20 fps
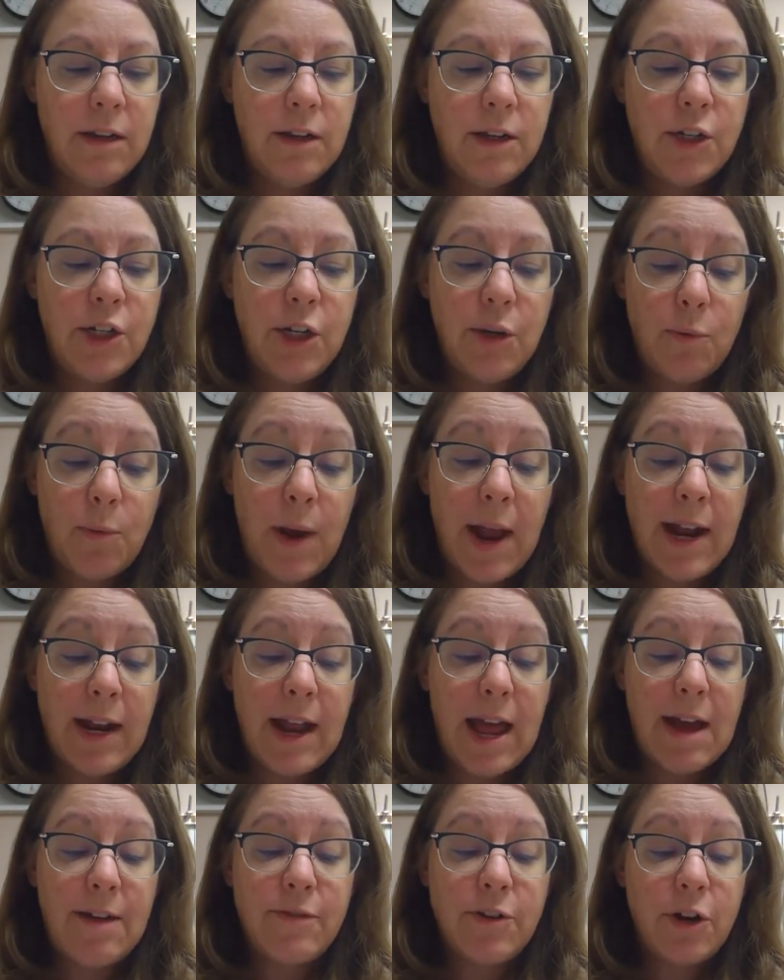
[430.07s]
She ran
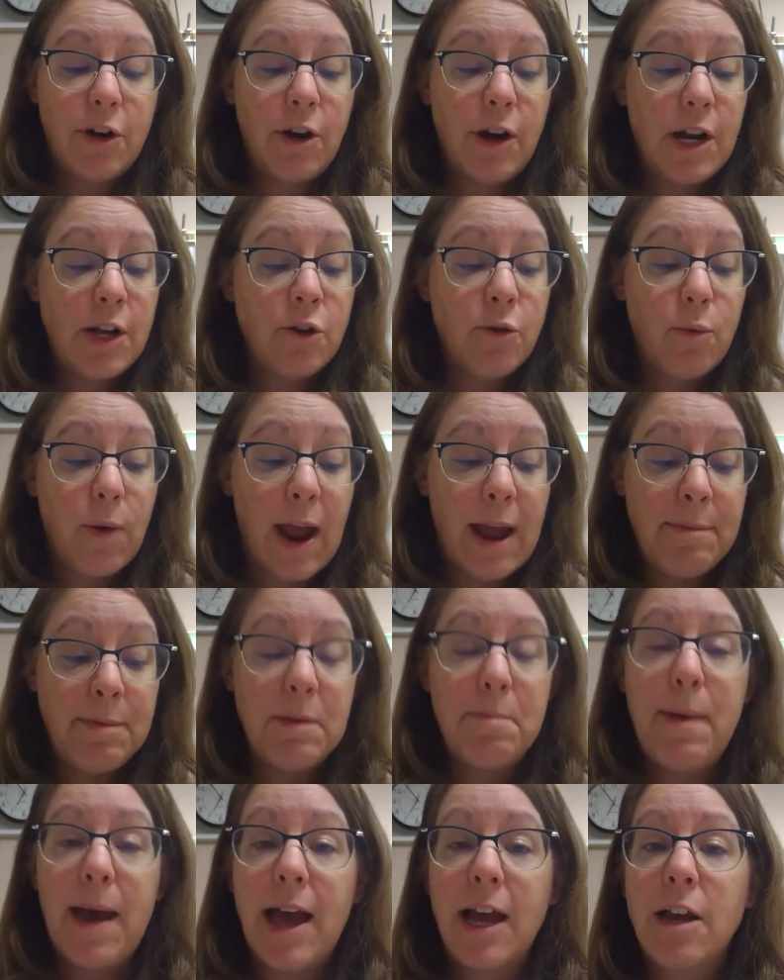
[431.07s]
after her and grabbed
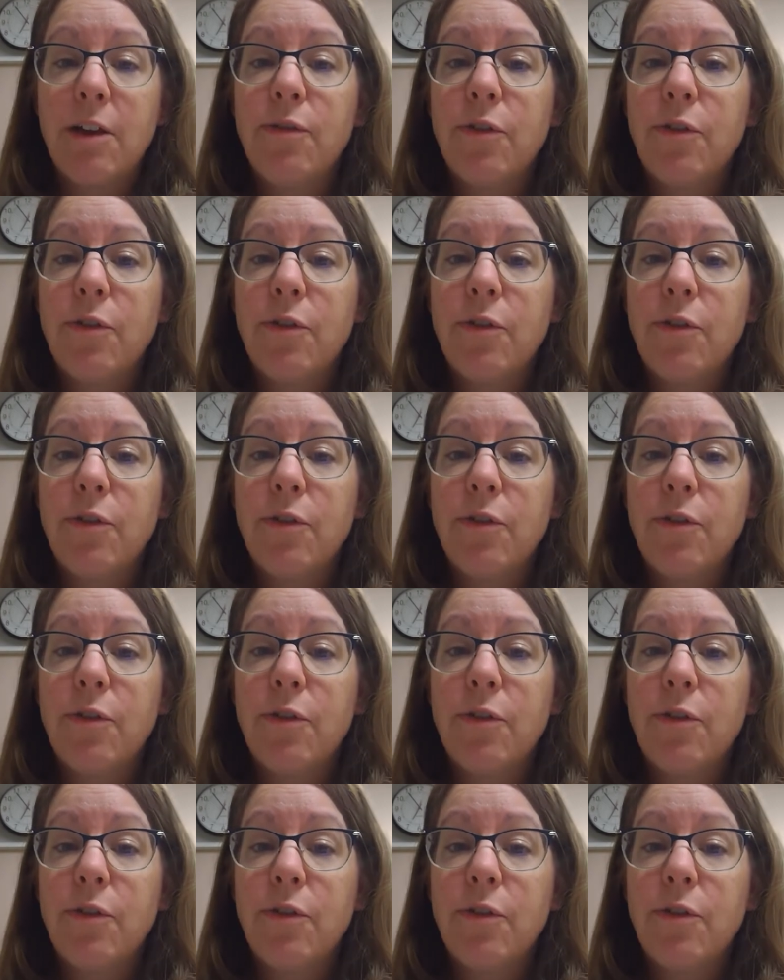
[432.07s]
the back